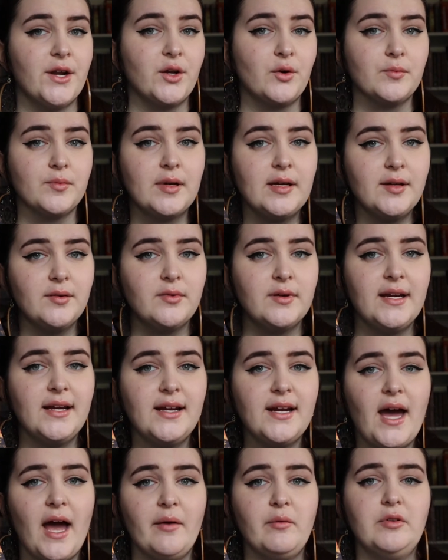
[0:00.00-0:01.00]
on a
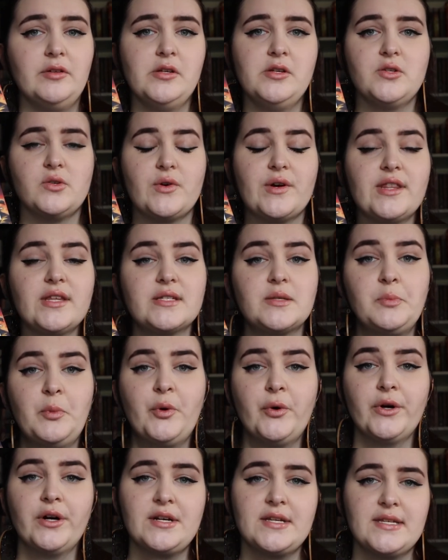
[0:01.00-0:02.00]
reread I will enjoy this
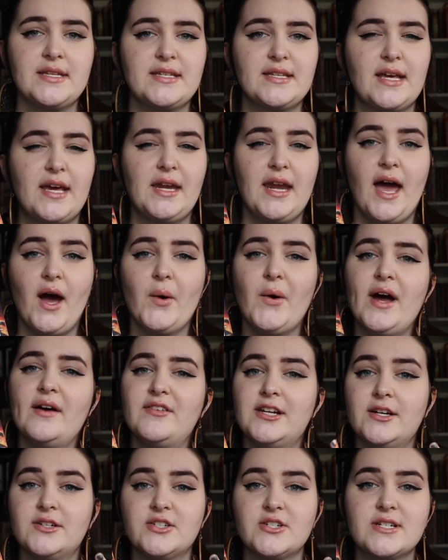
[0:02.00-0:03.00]
more since I now have
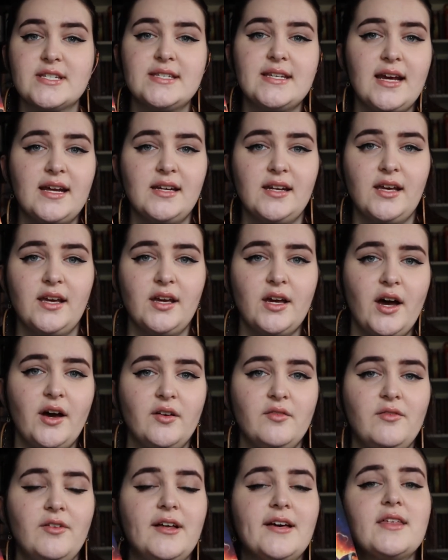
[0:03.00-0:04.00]
an understanding
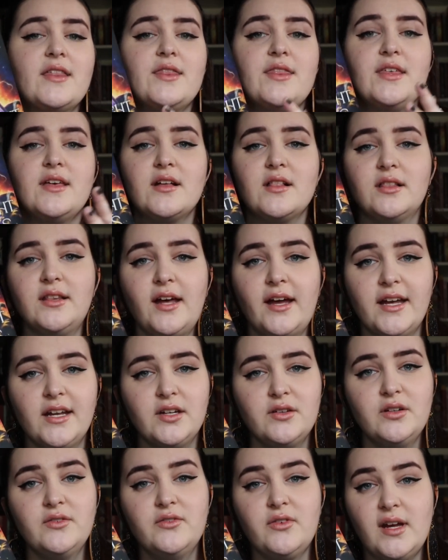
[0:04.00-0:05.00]
of like the light
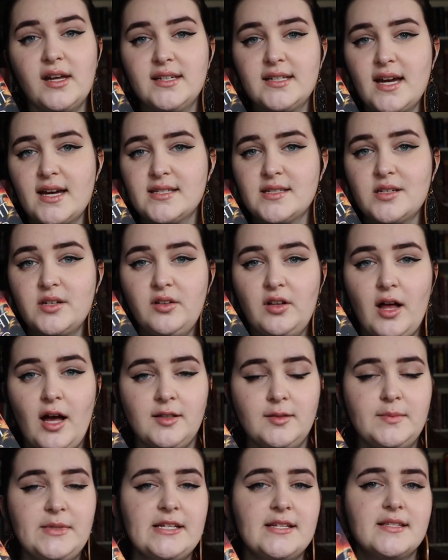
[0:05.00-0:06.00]
fantastical
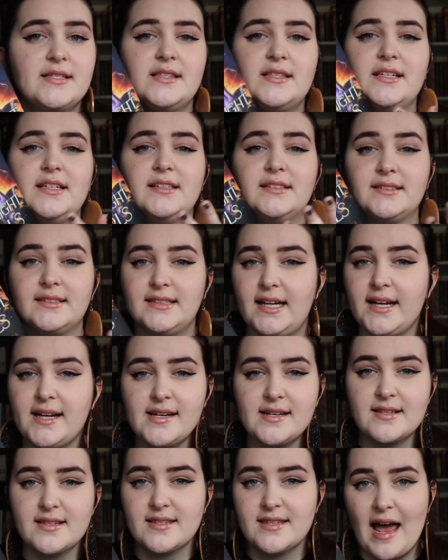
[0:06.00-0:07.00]
elements, the
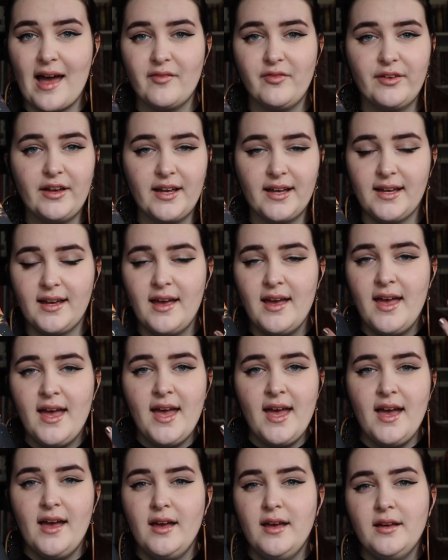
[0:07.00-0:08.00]
light sapphic
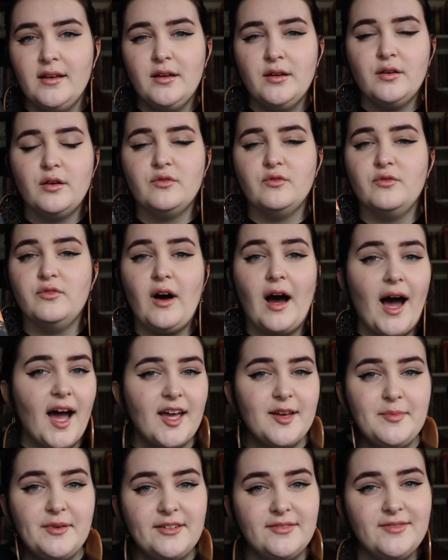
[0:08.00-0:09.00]

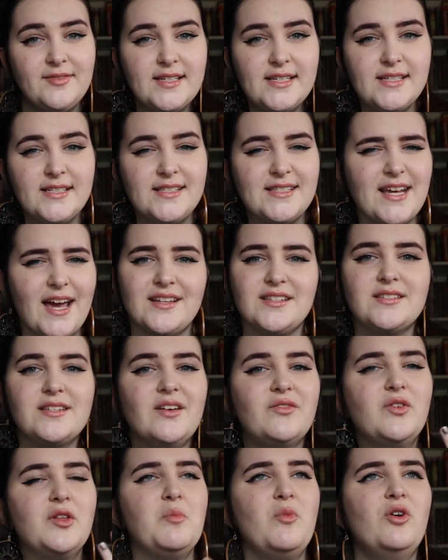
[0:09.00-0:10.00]
vibe of this. Yeah, it's
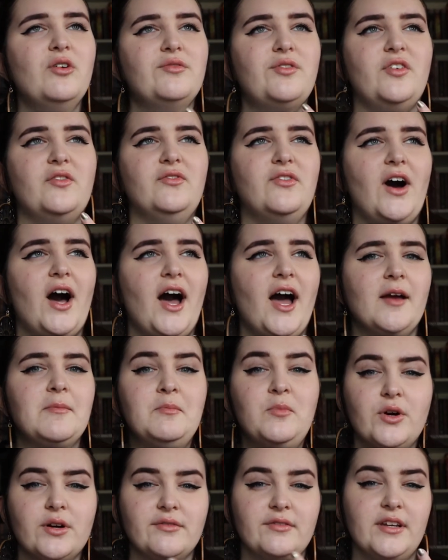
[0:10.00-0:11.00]
definitely more of a
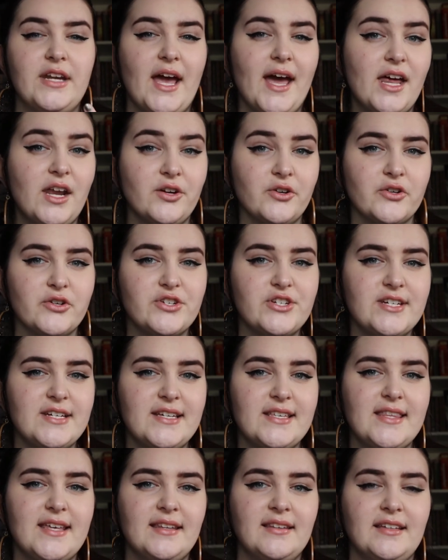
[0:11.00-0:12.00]
vibe, more of an
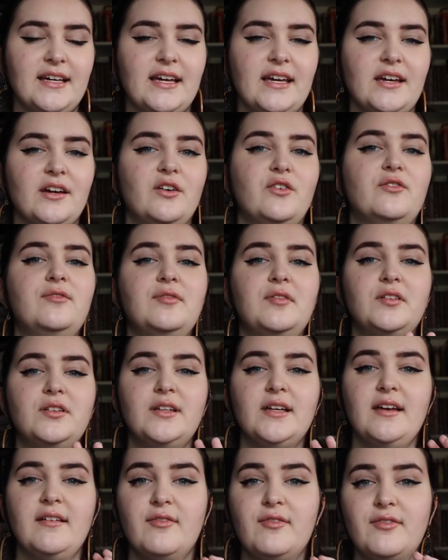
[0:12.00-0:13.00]
energy than like a
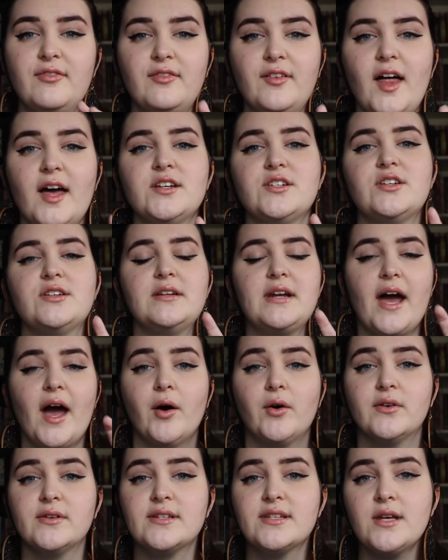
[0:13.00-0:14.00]
fully fleshed
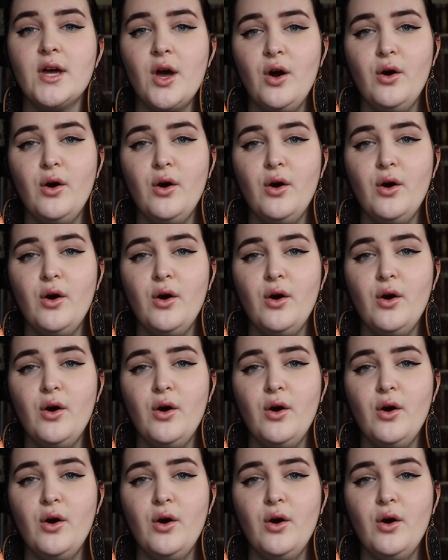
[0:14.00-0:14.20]
out